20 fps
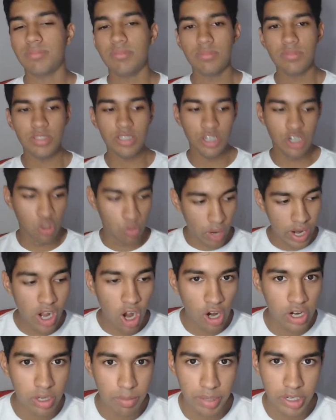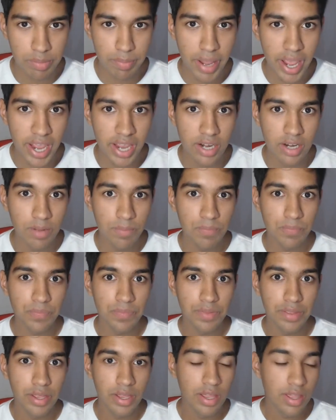Great argument made.
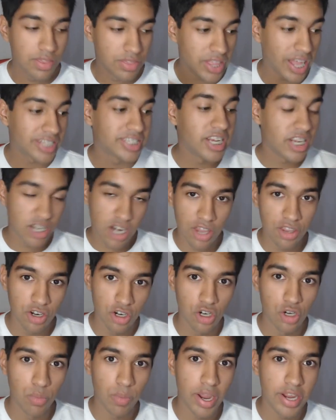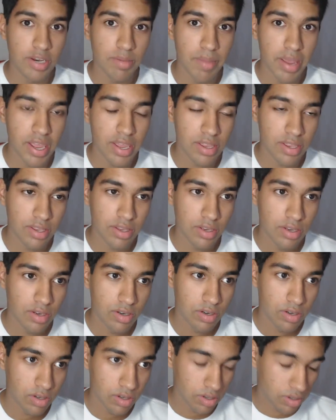That's another good way to make,
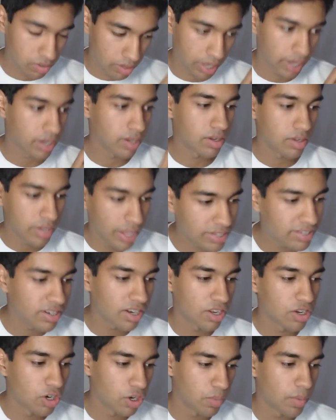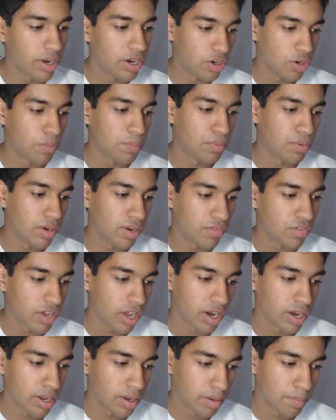that's another good way to do pre-fiat
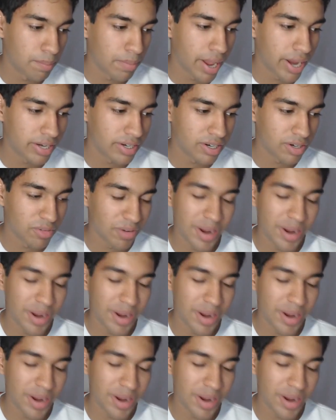impacting, right?